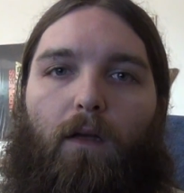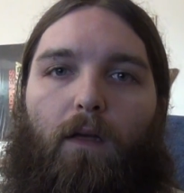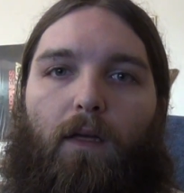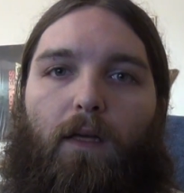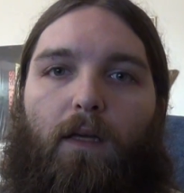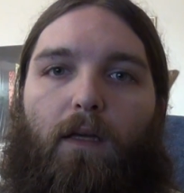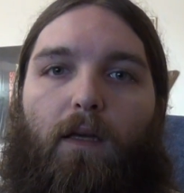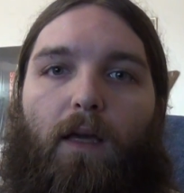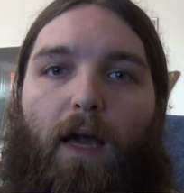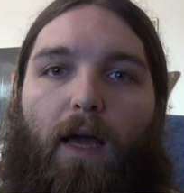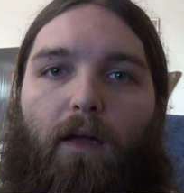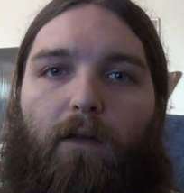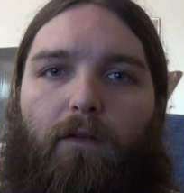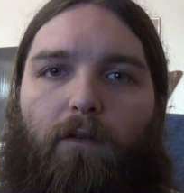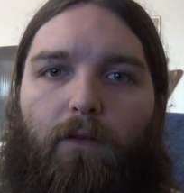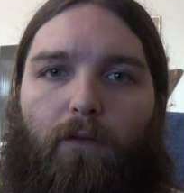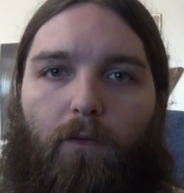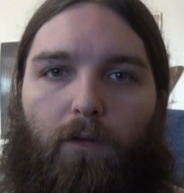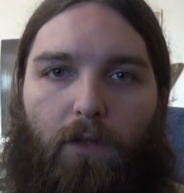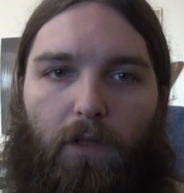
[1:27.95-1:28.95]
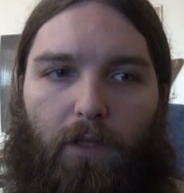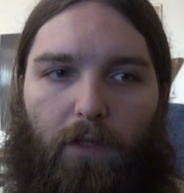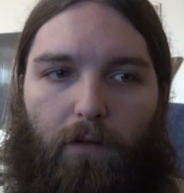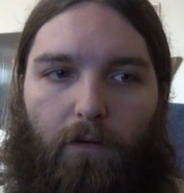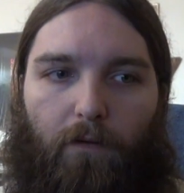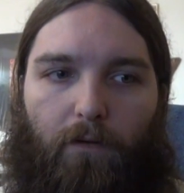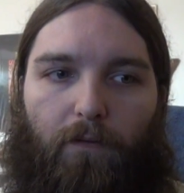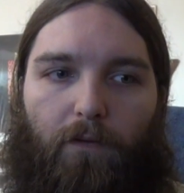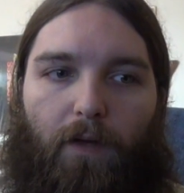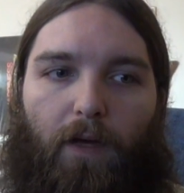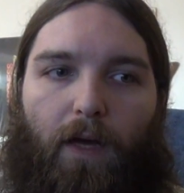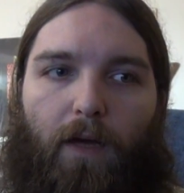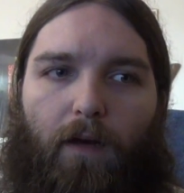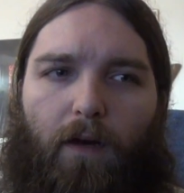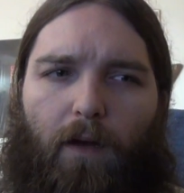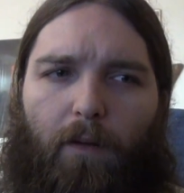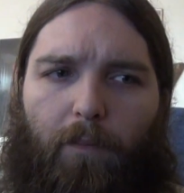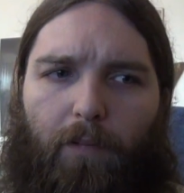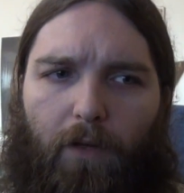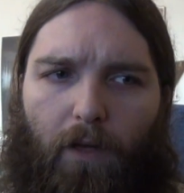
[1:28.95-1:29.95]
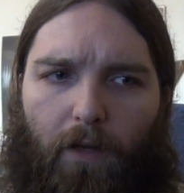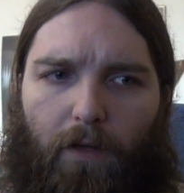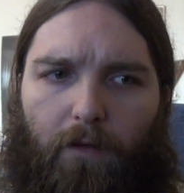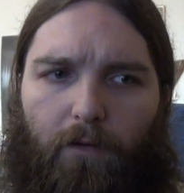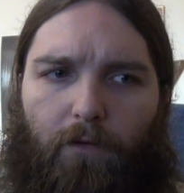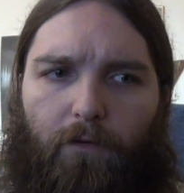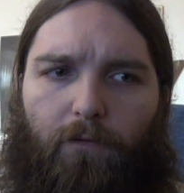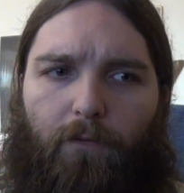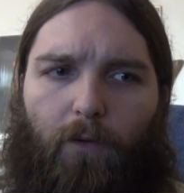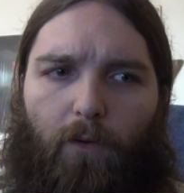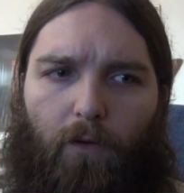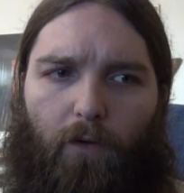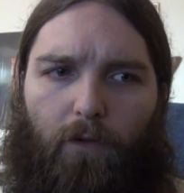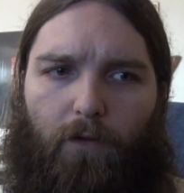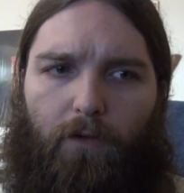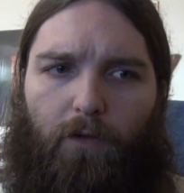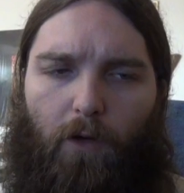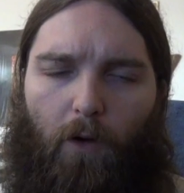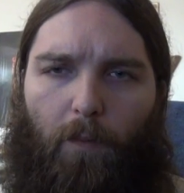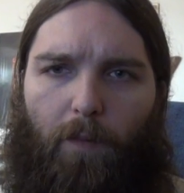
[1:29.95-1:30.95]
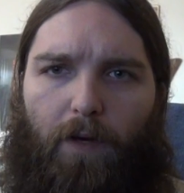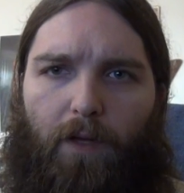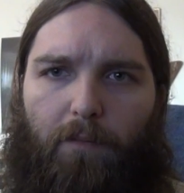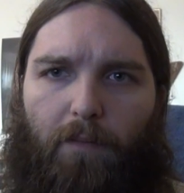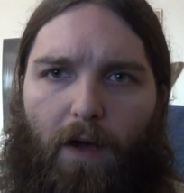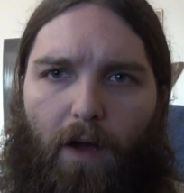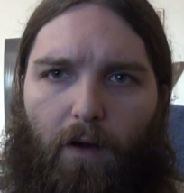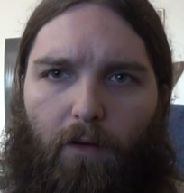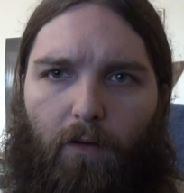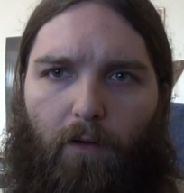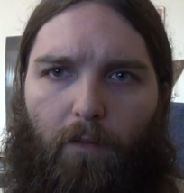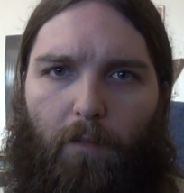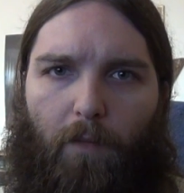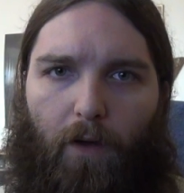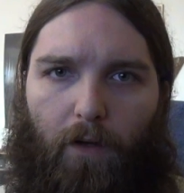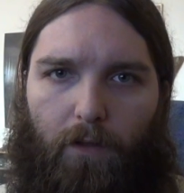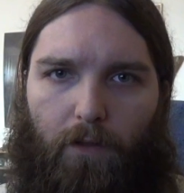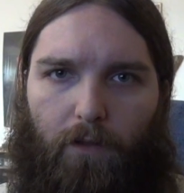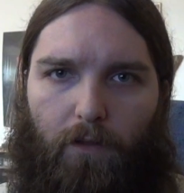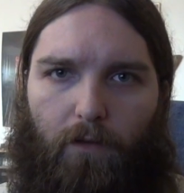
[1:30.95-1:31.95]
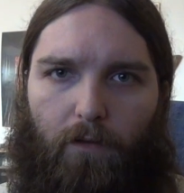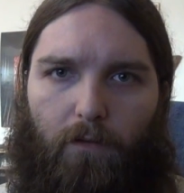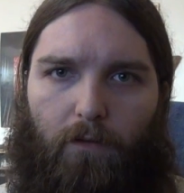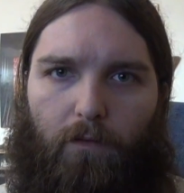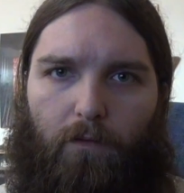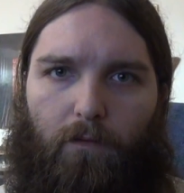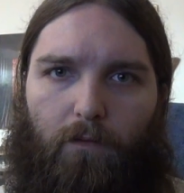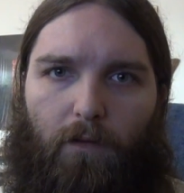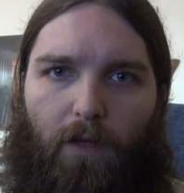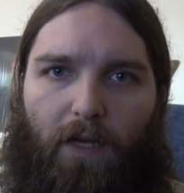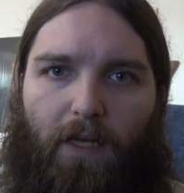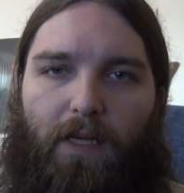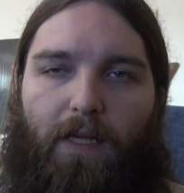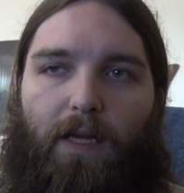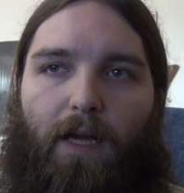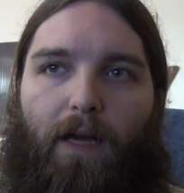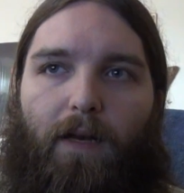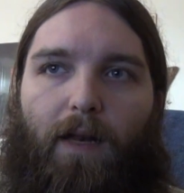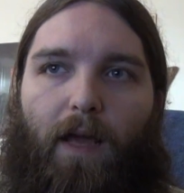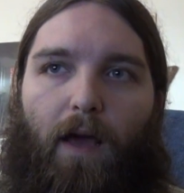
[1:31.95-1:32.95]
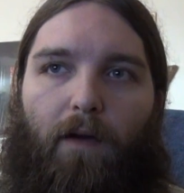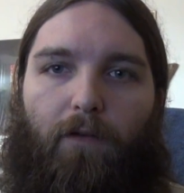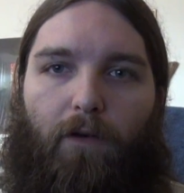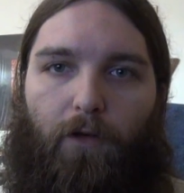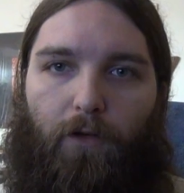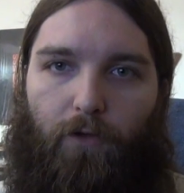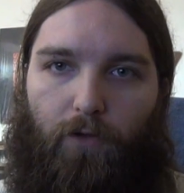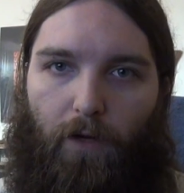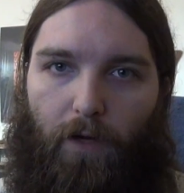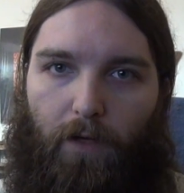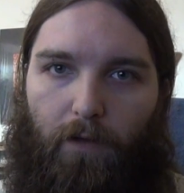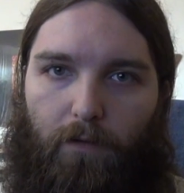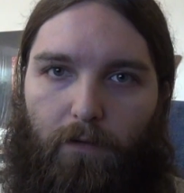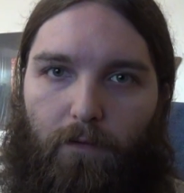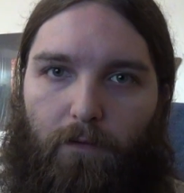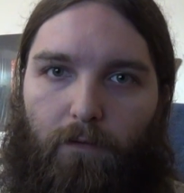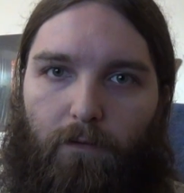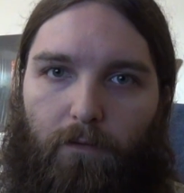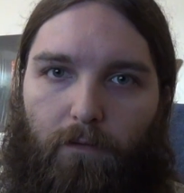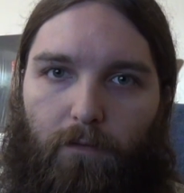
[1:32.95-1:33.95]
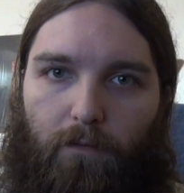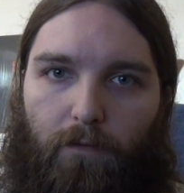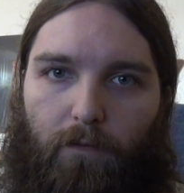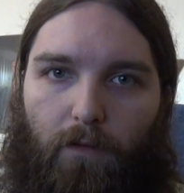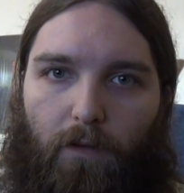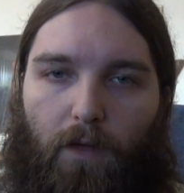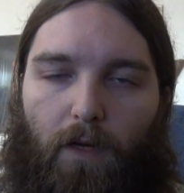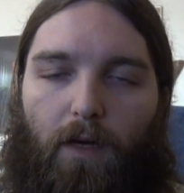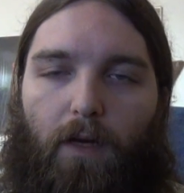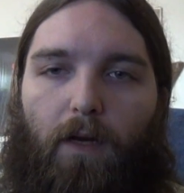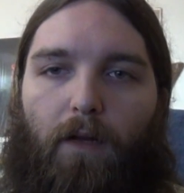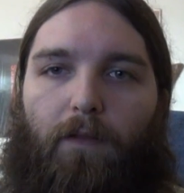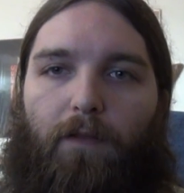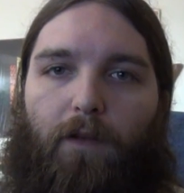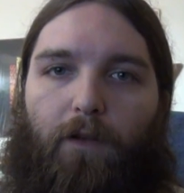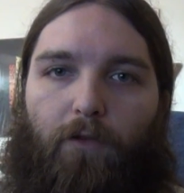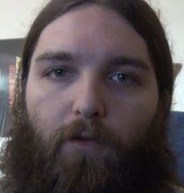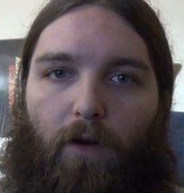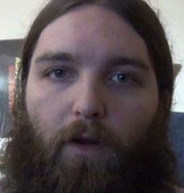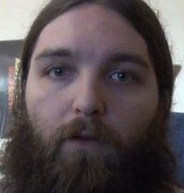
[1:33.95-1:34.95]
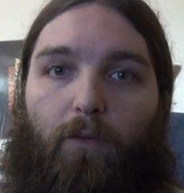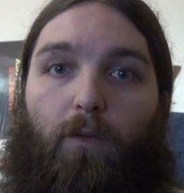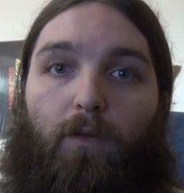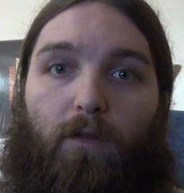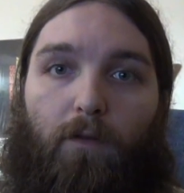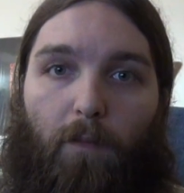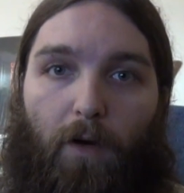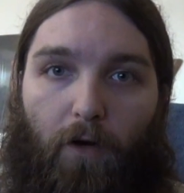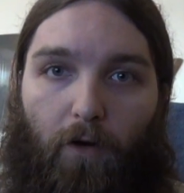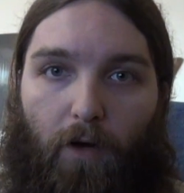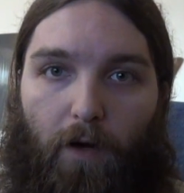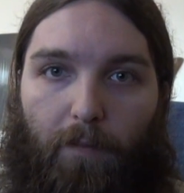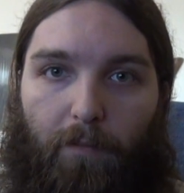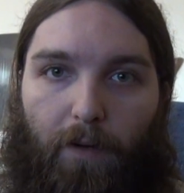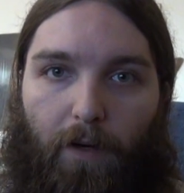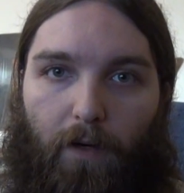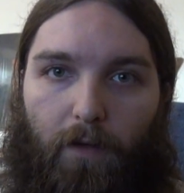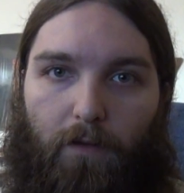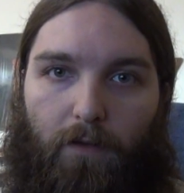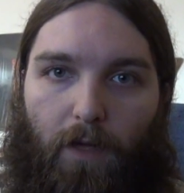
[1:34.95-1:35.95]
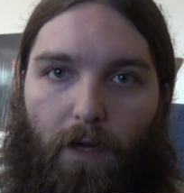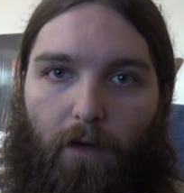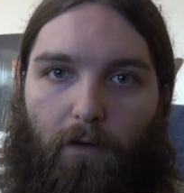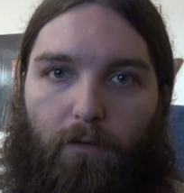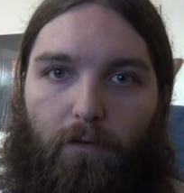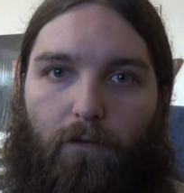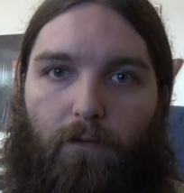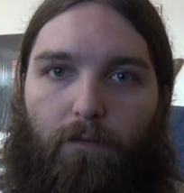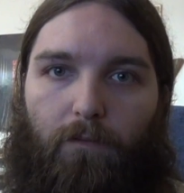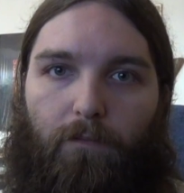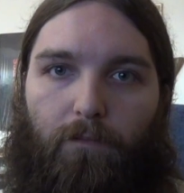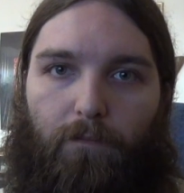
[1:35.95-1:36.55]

he had to live at a place for so many months. Like, he had to have an address. And the address was at my grandparents' house.